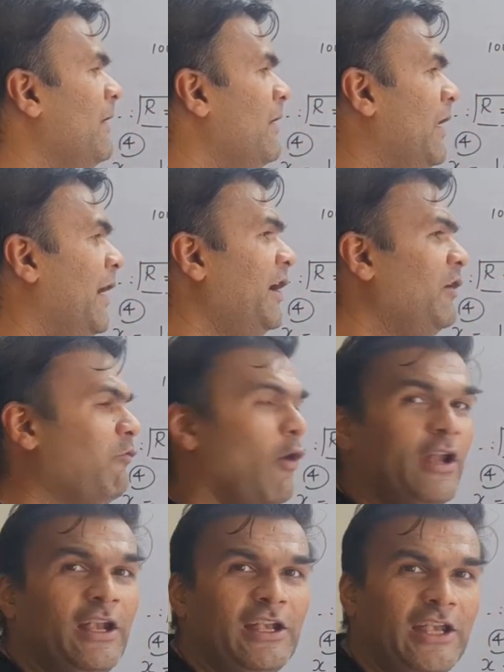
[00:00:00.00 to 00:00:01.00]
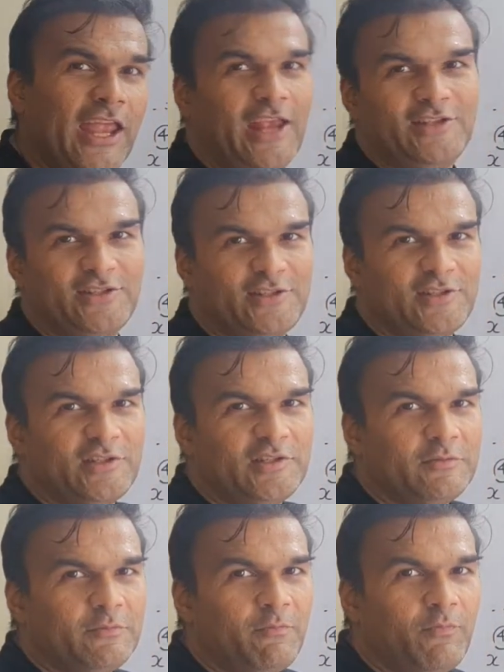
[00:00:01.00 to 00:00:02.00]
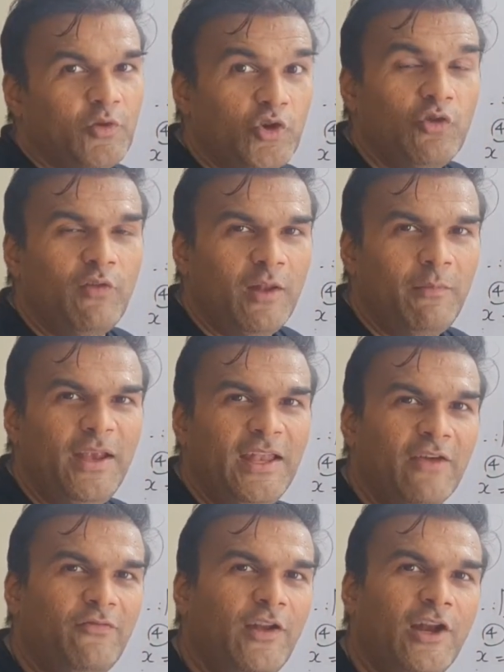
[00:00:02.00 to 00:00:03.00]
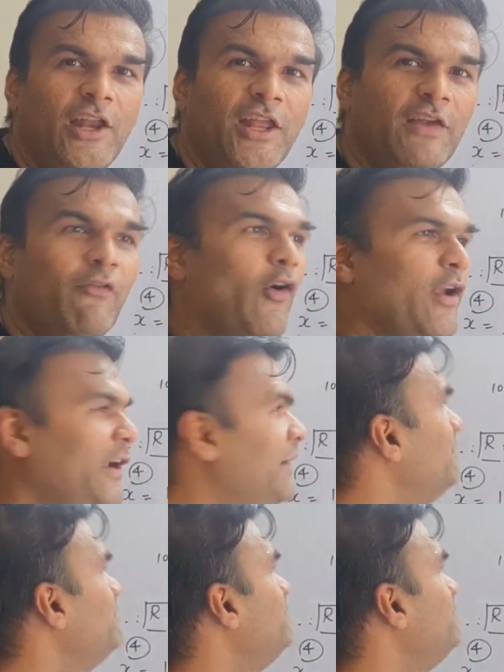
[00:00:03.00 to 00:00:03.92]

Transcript: Let it what it takes. You will be definitely rewarded.